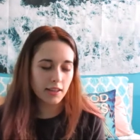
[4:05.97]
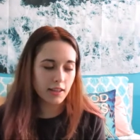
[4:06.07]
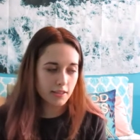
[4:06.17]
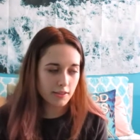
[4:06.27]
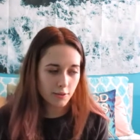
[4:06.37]

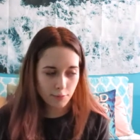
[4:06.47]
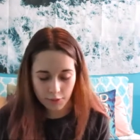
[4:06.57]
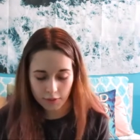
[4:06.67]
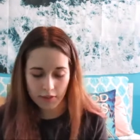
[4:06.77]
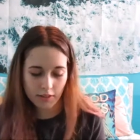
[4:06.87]
like the
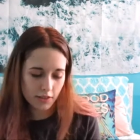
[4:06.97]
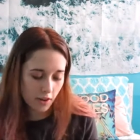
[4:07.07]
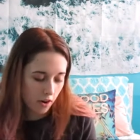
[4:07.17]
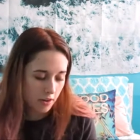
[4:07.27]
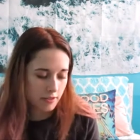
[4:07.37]
moon and the
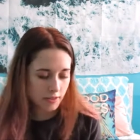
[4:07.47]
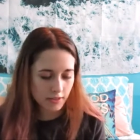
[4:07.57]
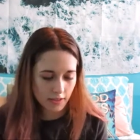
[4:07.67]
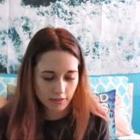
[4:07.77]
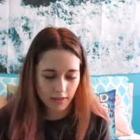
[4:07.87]
stars
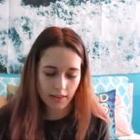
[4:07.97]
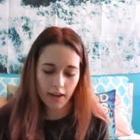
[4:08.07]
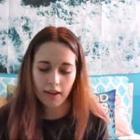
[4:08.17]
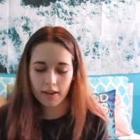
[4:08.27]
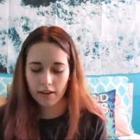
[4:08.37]
and stuff like
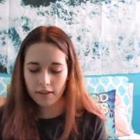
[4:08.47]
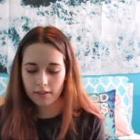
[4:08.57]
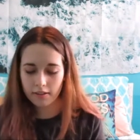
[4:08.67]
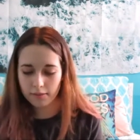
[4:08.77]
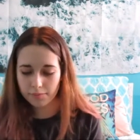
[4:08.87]
that.
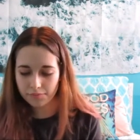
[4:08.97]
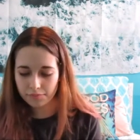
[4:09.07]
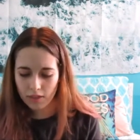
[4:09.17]
And um,